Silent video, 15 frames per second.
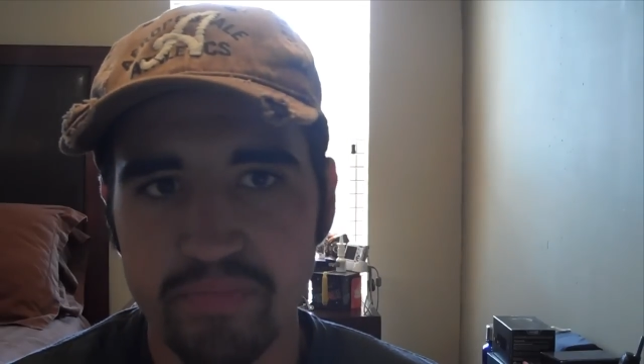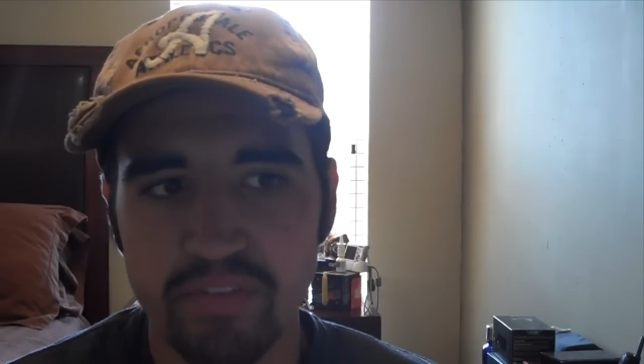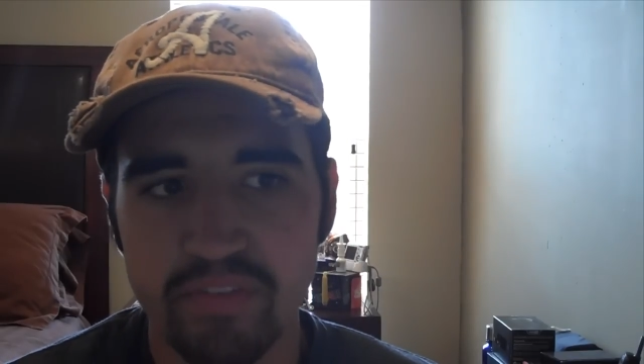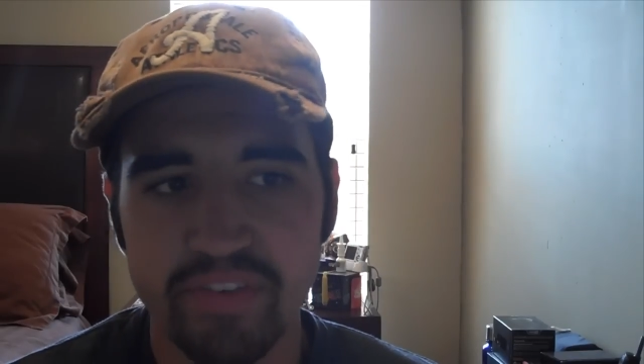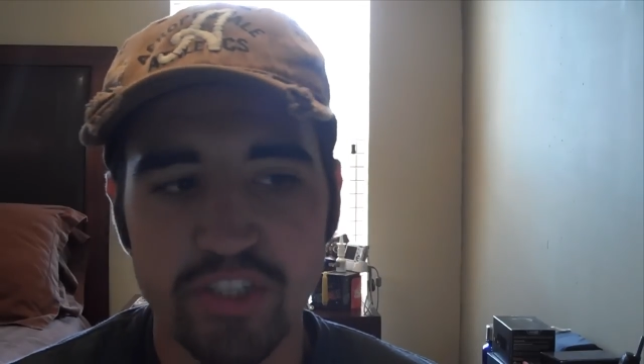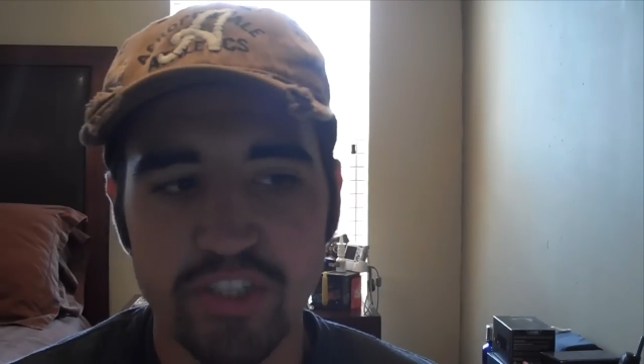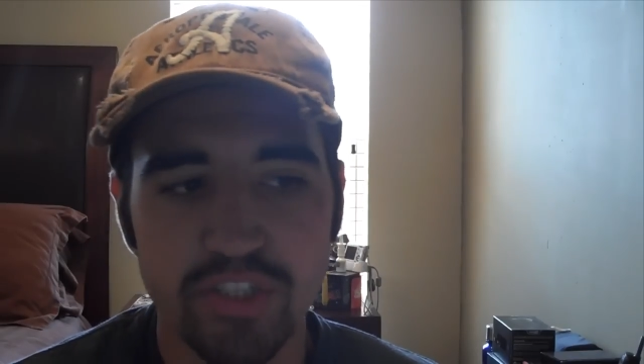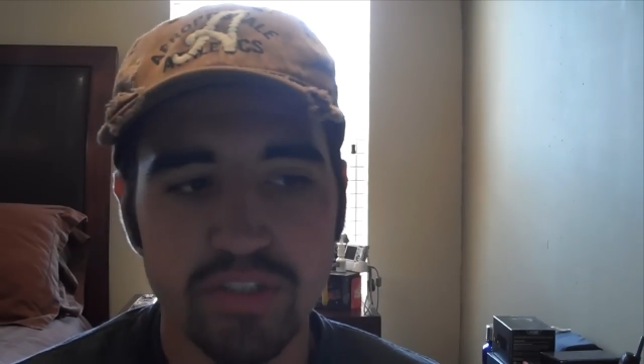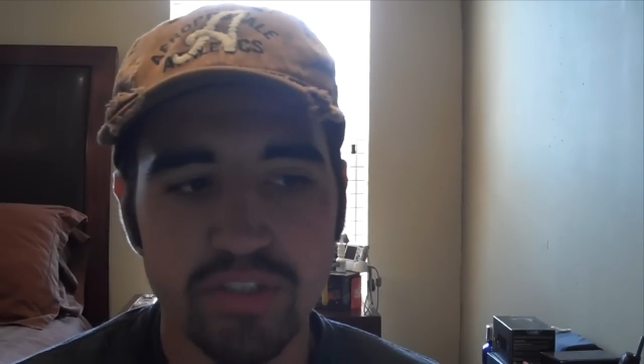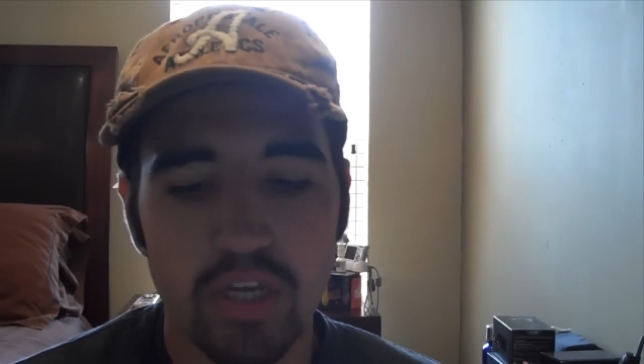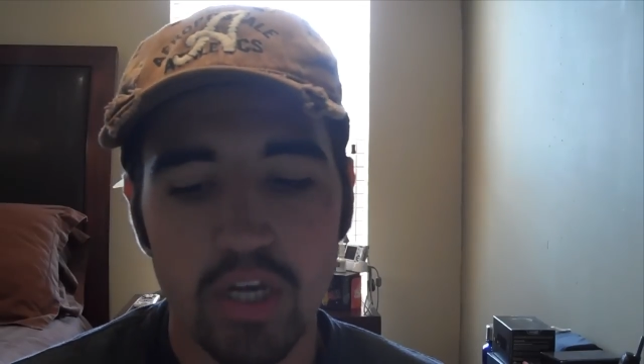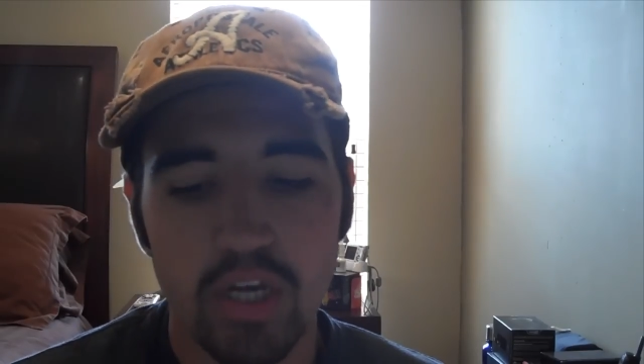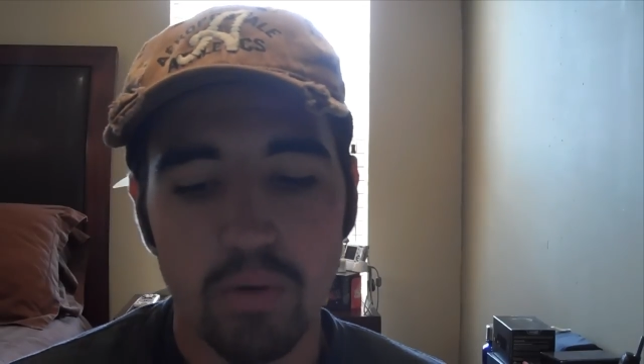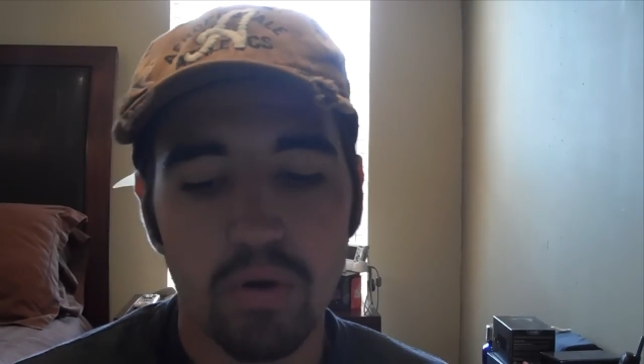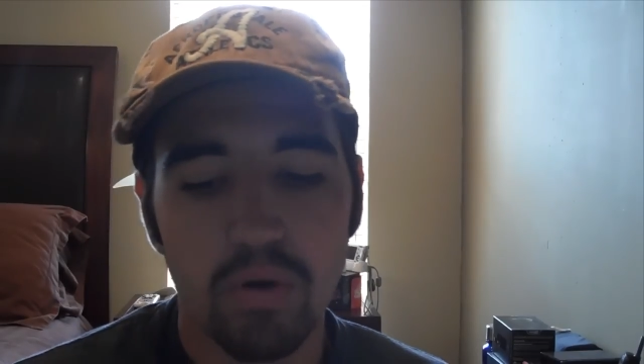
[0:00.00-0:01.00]
features,
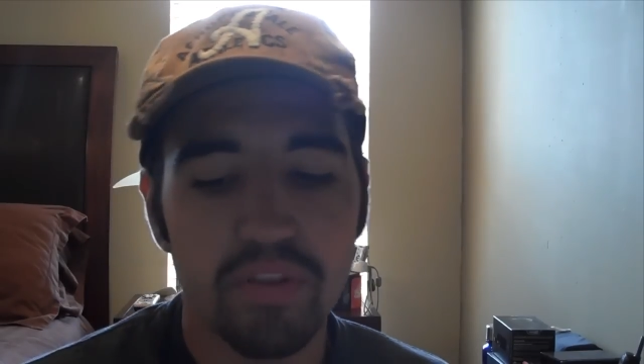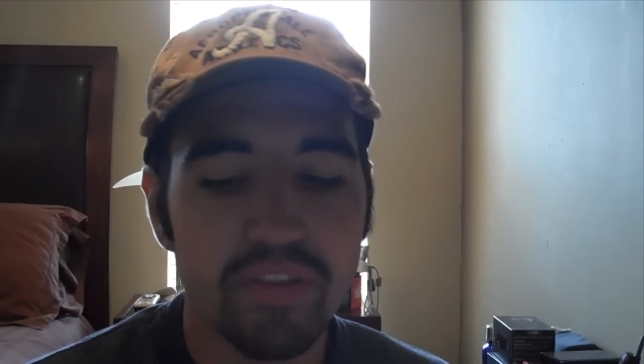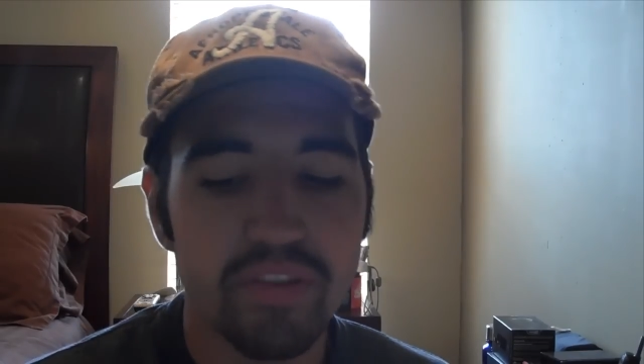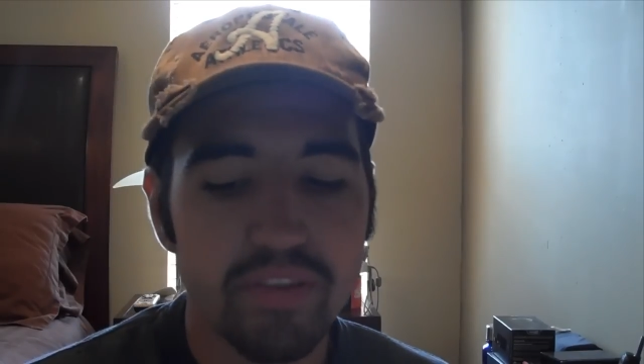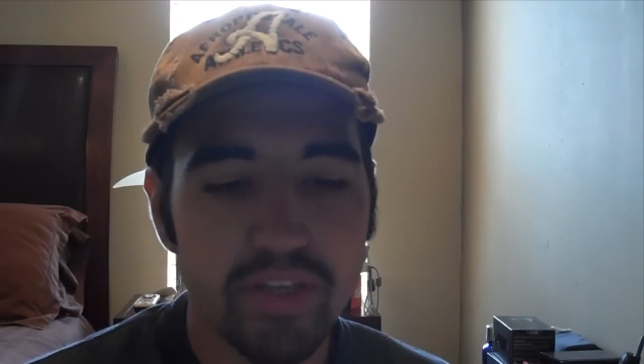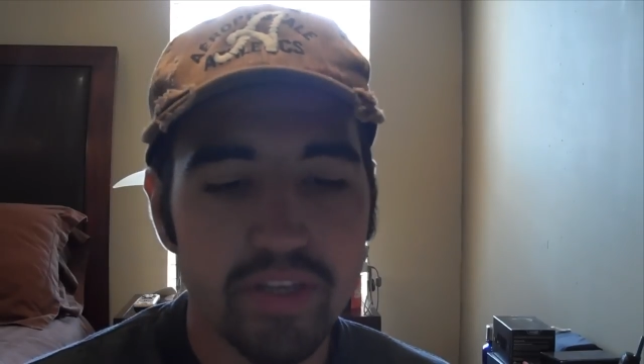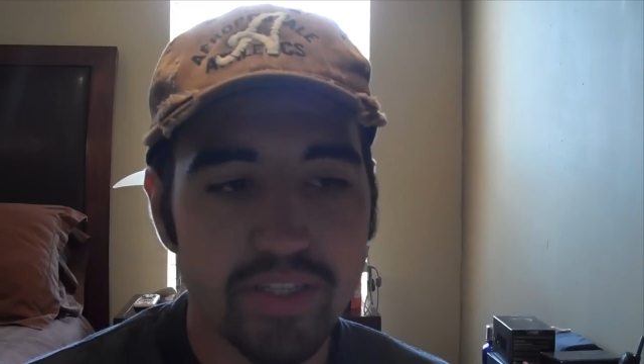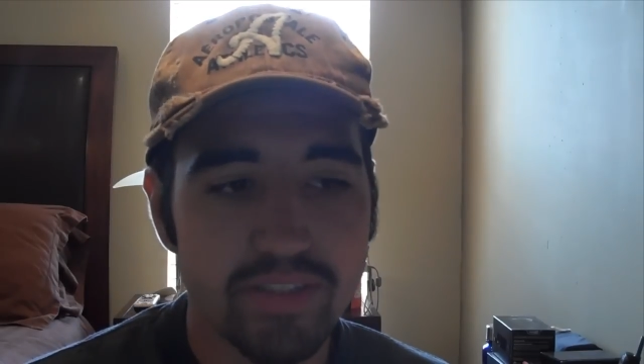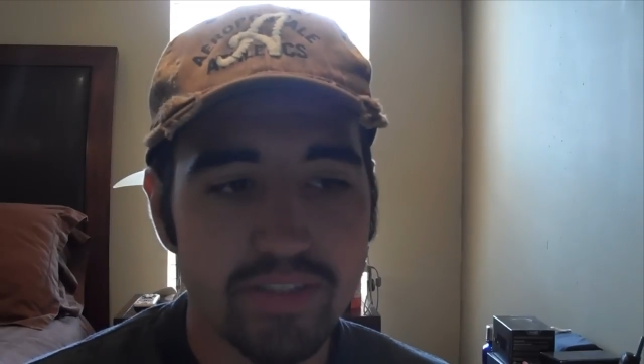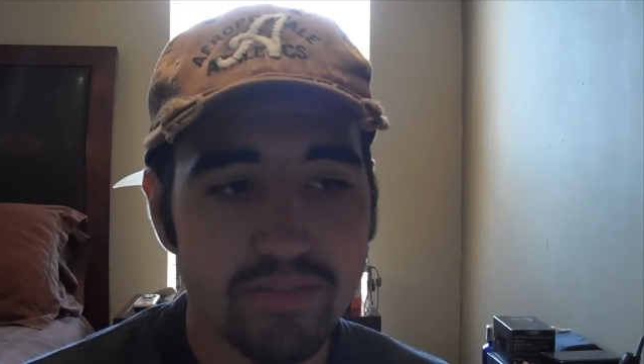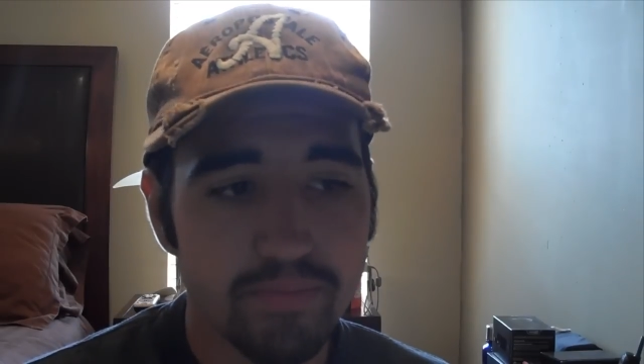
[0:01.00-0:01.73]
while the